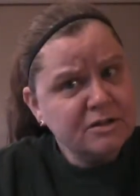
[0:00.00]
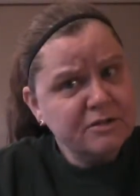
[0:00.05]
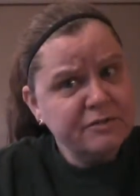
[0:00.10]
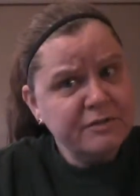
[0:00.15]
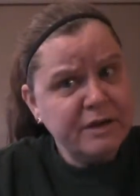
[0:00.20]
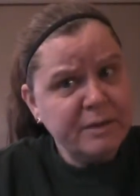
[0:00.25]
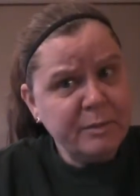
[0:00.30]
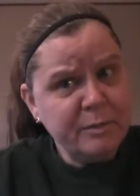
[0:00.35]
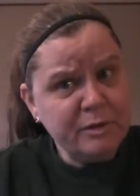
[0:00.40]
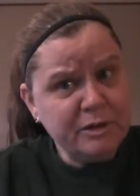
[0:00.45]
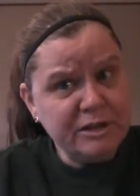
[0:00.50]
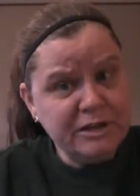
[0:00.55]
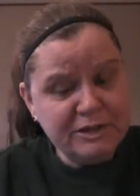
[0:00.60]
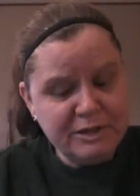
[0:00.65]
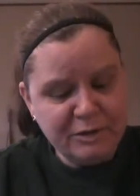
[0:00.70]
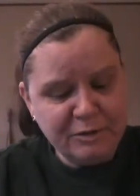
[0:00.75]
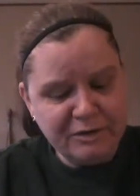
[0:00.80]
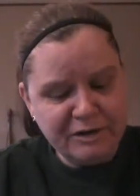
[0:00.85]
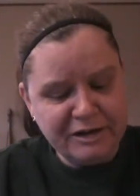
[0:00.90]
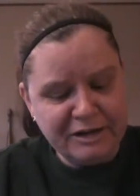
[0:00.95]
of Emily
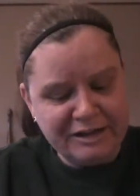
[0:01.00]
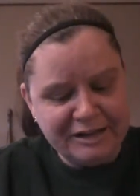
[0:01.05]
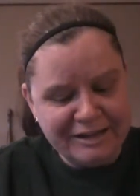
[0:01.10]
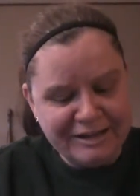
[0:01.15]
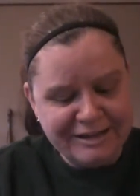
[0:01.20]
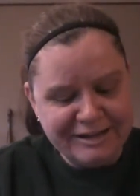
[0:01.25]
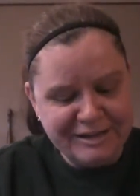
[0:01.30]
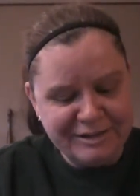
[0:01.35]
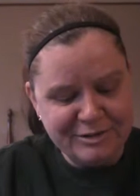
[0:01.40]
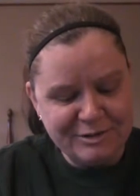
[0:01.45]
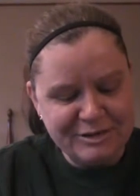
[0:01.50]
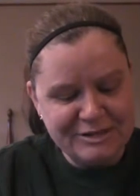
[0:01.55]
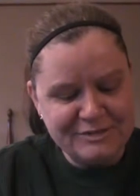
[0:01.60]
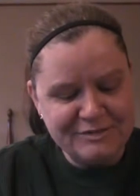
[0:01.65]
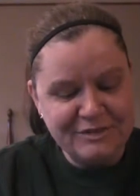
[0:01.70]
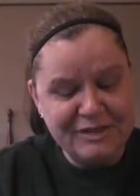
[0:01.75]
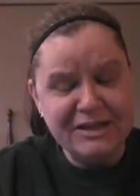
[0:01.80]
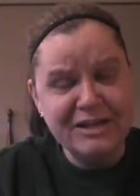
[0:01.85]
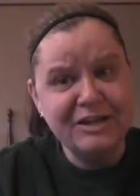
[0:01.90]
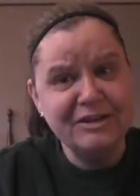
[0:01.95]
Noel 83's
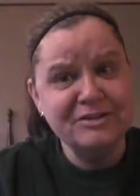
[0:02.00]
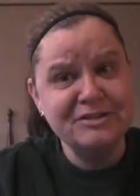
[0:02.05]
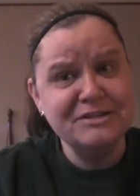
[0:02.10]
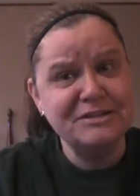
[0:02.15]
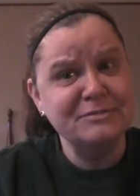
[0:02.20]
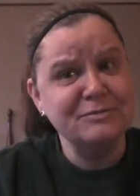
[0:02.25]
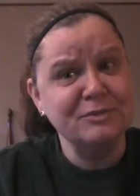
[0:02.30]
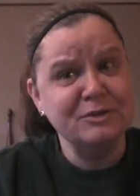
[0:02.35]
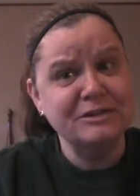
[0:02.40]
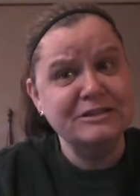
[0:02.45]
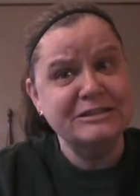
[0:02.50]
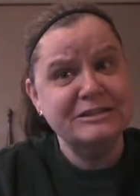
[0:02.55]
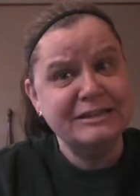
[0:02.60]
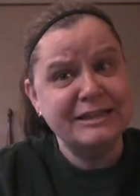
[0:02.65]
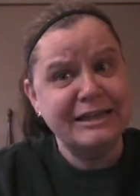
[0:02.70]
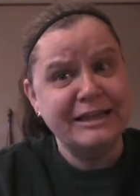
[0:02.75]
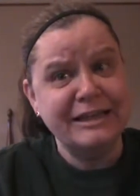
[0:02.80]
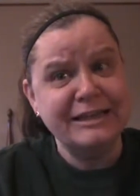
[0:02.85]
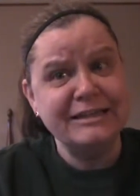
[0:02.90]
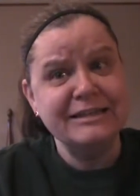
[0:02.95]
videos in one
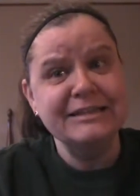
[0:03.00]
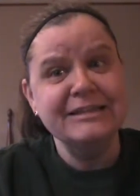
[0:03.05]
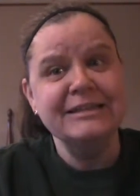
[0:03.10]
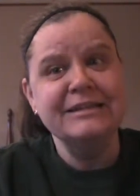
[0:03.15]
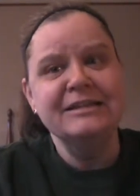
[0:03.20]
sitting,